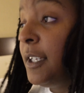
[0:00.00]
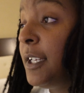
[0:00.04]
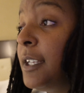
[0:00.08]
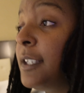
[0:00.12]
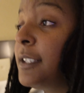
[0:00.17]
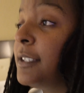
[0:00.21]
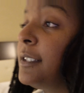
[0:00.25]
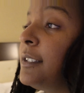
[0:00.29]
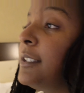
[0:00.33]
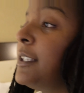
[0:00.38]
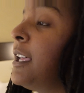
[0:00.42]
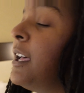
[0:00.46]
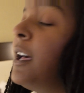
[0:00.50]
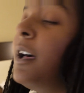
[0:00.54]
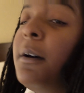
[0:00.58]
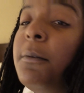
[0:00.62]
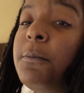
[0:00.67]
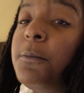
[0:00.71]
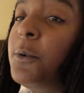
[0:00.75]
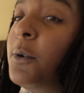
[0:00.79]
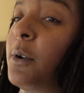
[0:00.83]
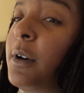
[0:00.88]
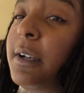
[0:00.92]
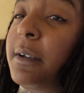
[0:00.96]

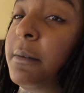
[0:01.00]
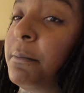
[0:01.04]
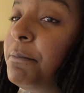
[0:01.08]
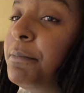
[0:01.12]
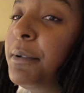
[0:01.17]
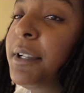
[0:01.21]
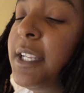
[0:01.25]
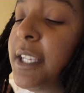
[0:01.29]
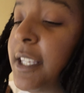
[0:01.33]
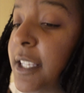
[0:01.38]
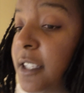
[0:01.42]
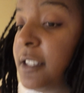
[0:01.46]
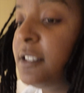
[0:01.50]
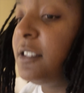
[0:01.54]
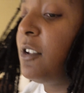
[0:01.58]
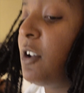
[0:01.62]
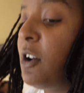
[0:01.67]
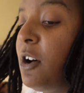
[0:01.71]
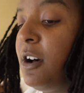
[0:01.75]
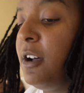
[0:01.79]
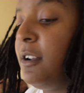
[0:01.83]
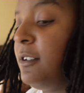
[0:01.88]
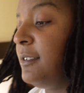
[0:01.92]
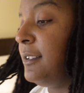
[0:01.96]
Someone please
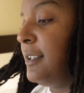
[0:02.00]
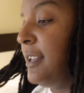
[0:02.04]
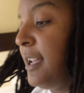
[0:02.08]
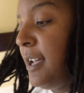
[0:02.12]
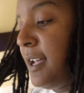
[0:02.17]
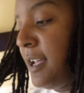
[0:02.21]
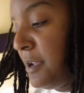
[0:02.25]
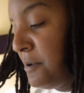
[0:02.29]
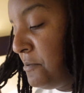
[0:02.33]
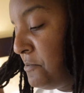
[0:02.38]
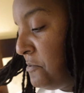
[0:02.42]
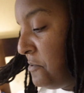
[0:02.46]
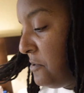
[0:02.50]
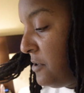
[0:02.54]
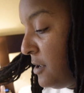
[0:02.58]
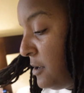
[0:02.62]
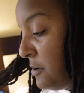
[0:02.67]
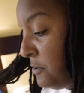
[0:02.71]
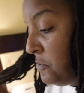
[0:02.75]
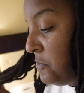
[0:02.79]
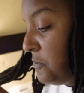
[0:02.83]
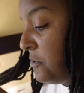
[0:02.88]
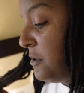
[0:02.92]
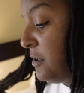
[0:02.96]
call nine
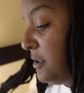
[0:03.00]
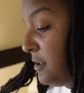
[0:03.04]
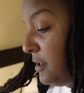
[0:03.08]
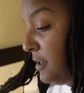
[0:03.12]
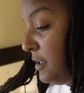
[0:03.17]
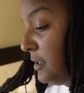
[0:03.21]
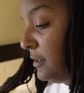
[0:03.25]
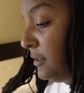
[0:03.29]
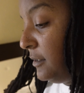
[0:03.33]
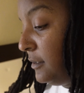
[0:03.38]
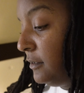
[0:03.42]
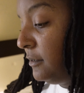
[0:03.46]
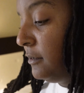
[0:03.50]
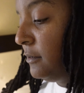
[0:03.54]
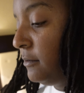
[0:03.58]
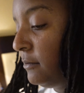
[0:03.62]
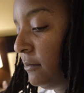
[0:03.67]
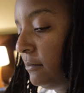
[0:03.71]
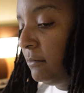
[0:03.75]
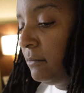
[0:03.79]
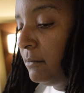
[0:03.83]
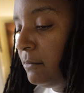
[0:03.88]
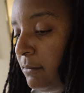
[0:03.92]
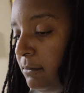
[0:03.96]
one one.
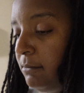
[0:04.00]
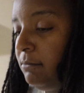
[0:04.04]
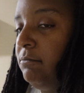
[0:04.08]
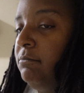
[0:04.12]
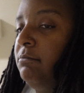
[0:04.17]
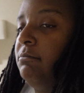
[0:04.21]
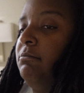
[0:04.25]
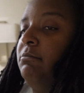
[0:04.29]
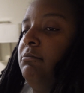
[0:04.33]
Fuck